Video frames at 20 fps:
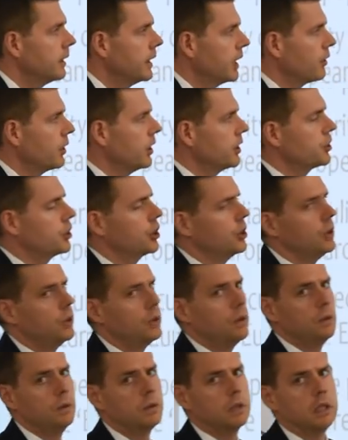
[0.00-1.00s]
there are
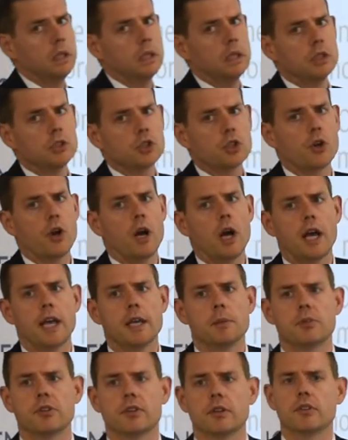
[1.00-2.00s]
2
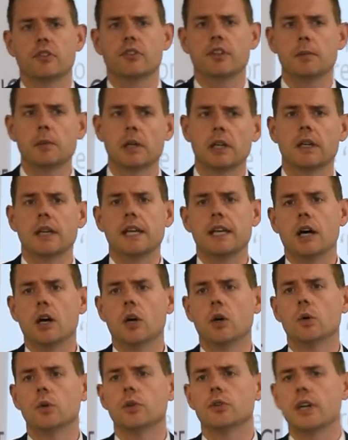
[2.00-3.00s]
tribes that similarly
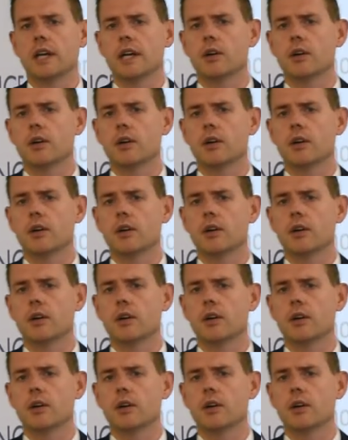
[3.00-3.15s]
hold